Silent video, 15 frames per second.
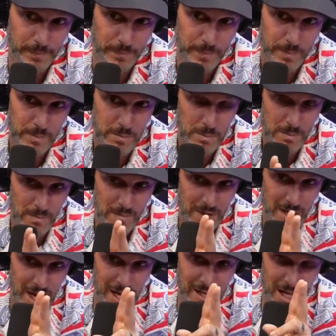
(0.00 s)
Yep.
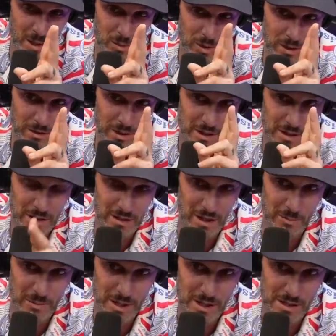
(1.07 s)
And then we're in
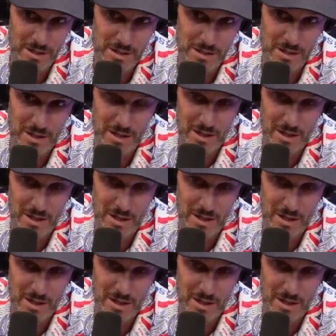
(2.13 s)
Columbus.